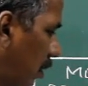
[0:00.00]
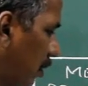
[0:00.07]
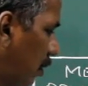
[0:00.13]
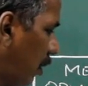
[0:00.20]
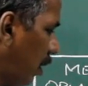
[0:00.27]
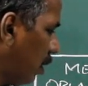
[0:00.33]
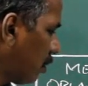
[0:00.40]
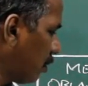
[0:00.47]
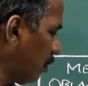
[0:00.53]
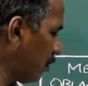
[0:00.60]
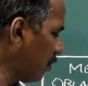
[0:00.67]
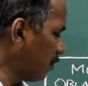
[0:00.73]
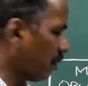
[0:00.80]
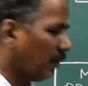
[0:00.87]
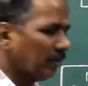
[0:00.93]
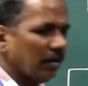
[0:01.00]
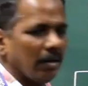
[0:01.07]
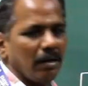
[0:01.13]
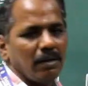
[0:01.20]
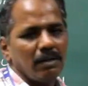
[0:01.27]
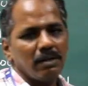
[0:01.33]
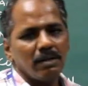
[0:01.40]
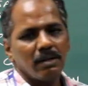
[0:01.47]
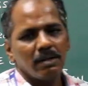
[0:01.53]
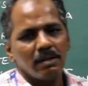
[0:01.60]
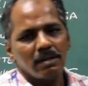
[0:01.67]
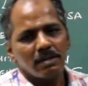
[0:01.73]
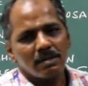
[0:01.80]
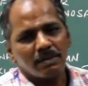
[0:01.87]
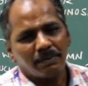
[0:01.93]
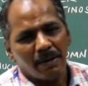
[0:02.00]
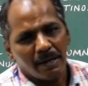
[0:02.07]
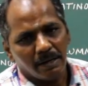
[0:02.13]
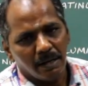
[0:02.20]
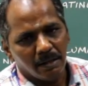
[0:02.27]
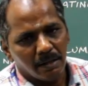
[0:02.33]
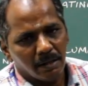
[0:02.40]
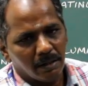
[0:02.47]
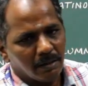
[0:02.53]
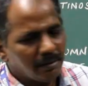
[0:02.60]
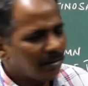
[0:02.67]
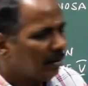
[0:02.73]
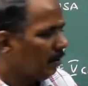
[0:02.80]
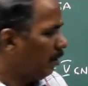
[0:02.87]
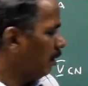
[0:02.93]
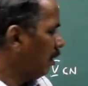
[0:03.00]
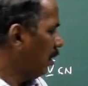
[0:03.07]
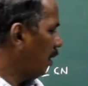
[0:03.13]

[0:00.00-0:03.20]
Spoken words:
dorsal root of the spinal nerve